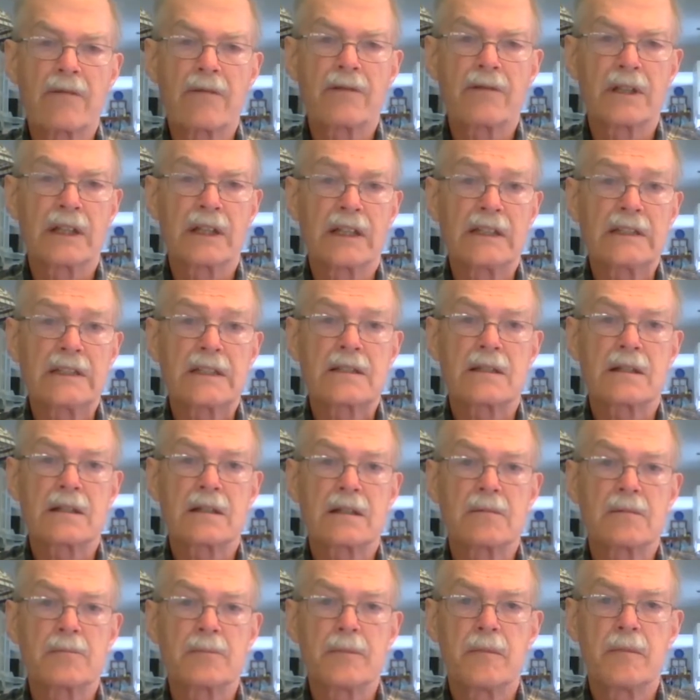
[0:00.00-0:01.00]
at least
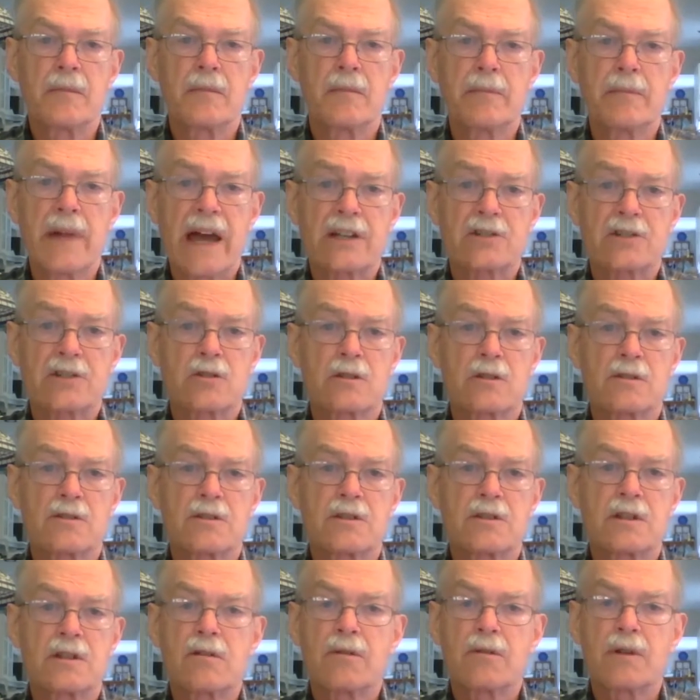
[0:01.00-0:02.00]
a bachelor's
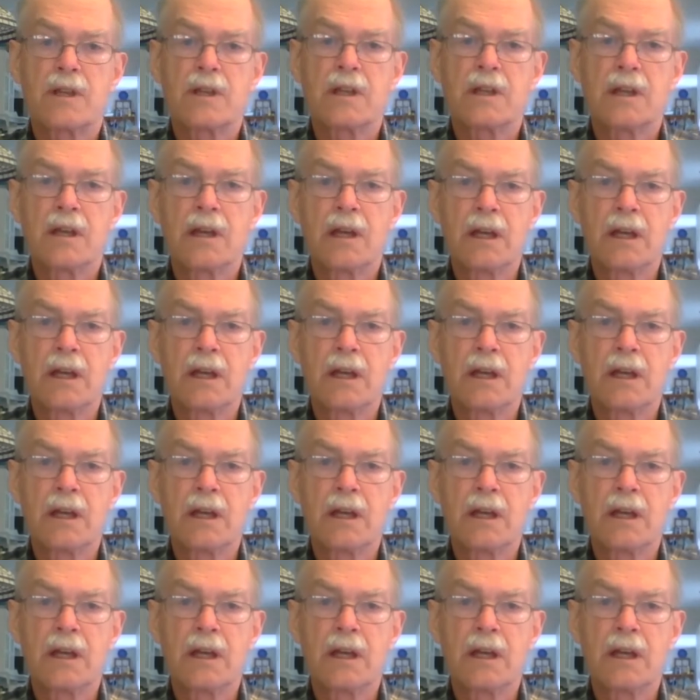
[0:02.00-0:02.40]
degree